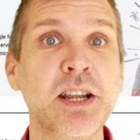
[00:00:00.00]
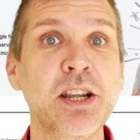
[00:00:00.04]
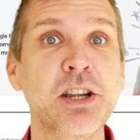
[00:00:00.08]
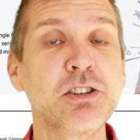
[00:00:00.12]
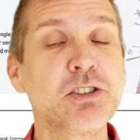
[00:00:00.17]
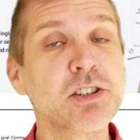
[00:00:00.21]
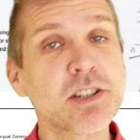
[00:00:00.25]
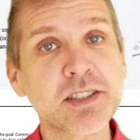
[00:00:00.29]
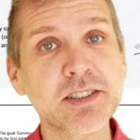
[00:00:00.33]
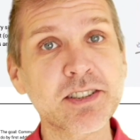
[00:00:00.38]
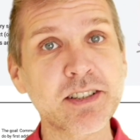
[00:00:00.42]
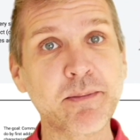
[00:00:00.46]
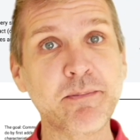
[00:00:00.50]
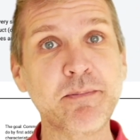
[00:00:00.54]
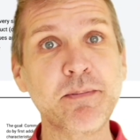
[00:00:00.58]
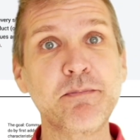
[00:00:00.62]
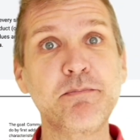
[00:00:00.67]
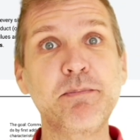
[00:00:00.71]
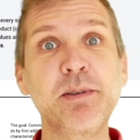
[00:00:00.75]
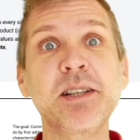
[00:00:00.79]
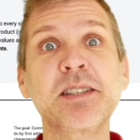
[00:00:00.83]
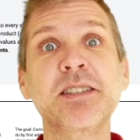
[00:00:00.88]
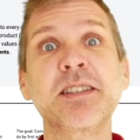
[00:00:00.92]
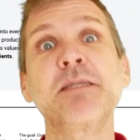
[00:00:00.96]
Just some
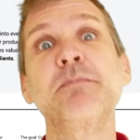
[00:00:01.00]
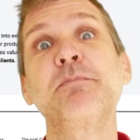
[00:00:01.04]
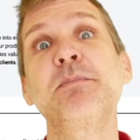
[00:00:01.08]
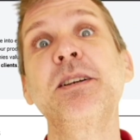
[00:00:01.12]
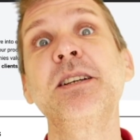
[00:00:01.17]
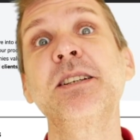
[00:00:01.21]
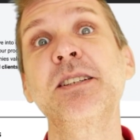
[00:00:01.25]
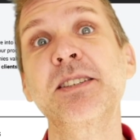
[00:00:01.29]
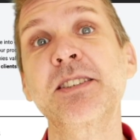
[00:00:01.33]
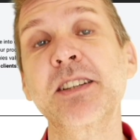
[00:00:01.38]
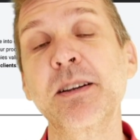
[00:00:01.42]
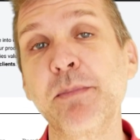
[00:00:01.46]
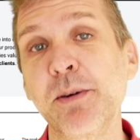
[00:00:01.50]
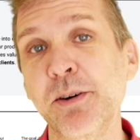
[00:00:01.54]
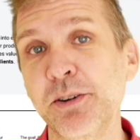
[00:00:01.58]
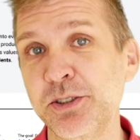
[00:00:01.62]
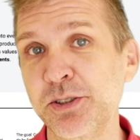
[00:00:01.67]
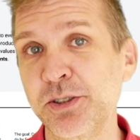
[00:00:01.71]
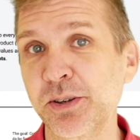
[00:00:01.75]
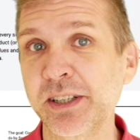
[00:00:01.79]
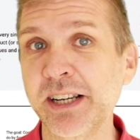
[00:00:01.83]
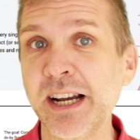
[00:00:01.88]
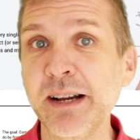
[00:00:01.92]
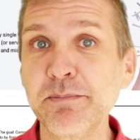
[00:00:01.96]
bits and pieces about
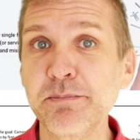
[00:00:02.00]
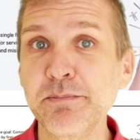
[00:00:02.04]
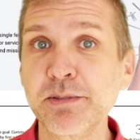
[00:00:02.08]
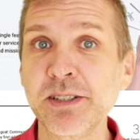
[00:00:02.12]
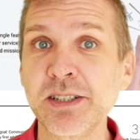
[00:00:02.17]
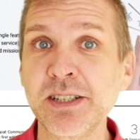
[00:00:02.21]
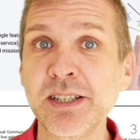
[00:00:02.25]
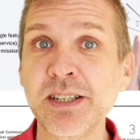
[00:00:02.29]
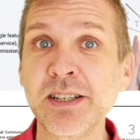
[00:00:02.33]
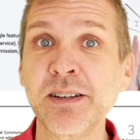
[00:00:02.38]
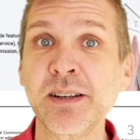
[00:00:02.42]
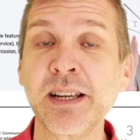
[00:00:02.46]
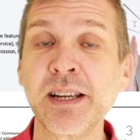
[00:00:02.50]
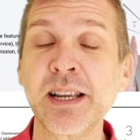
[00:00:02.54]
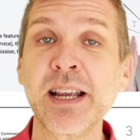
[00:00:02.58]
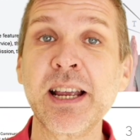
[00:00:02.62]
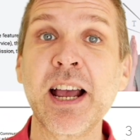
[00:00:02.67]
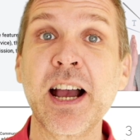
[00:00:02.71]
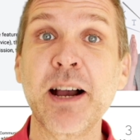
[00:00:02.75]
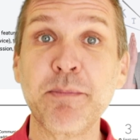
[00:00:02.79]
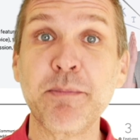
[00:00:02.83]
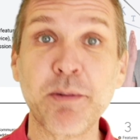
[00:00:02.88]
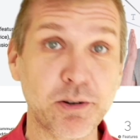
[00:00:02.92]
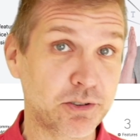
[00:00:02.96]
your company,
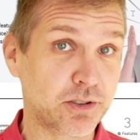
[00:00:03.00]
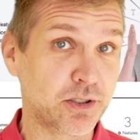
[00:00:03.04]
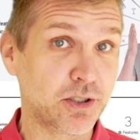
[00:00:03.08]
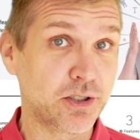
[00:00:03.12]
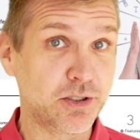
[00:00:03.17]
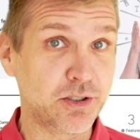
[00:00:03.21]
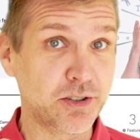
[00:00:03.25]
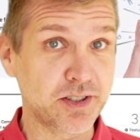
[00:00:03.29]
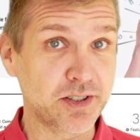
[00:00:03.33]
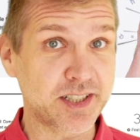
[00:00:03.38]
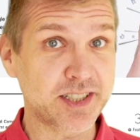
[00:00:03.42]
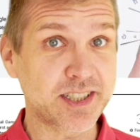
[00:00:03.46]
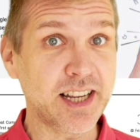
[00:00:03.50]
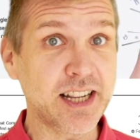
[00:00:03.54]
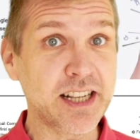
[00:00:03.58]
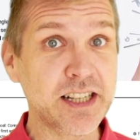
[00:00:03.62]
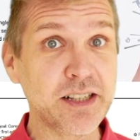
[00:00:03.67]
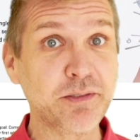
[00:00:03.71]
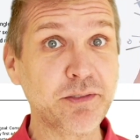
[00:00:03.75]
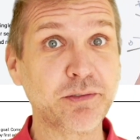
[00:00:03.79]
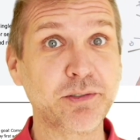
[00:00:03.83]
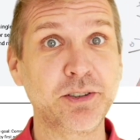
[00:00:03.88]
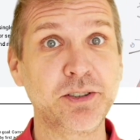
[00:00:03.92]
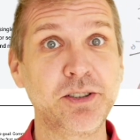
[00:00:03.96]
about
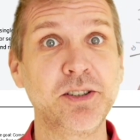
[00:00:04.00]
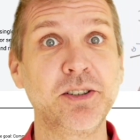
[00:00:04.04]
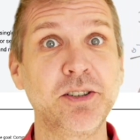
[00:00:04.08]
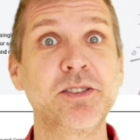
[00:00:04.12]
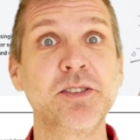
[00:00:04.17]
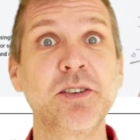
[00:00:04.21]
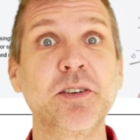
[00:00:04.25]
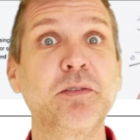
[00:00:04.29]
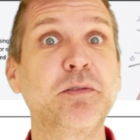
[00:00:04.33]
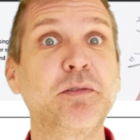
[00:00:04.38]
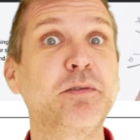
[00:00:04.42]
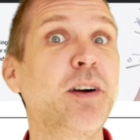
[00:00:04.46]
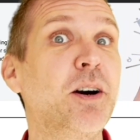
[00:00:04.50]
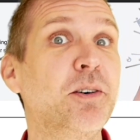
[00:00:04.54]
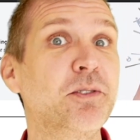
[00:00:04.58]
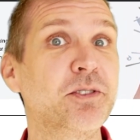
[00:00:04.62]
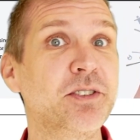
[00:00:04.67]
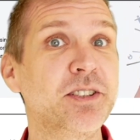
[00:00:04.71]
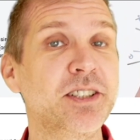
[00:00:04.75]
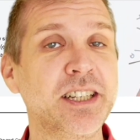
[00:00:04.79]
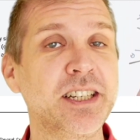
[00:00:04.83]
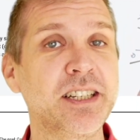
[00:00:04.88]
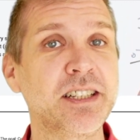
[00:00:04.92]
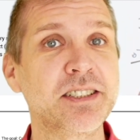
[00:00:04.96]
yourself or your
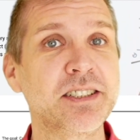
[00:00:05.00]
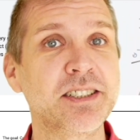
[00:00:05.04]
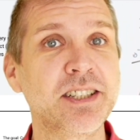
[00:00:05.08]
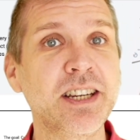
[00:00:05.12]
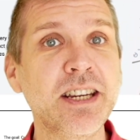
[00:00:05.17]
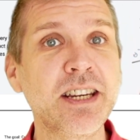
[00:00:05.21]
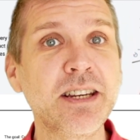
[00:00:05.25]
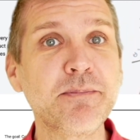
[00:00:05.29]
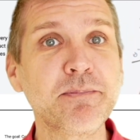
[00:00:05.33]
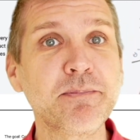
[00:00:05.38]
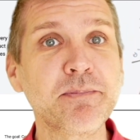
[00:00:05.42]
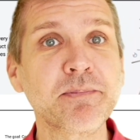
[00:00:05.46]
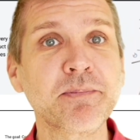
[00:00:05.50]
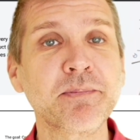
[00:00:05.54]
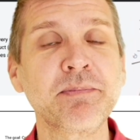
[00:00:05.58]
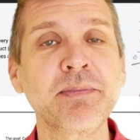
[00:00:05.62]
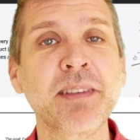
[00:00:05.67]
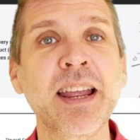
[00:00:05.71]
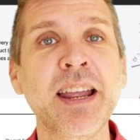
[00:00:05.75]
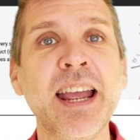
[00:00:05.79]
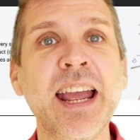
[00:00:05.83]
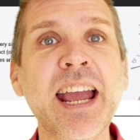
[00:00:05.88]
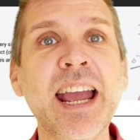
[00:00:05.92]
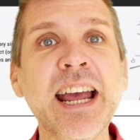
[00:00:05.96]
founding team,
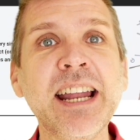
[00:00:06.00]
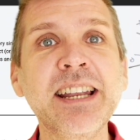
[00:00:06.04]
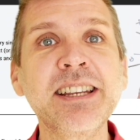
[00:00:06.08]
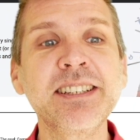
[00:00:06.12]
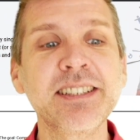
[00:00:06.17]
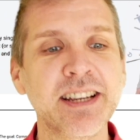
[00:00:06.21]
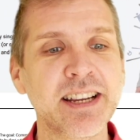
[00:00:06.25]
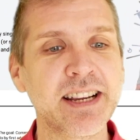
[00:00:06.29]
and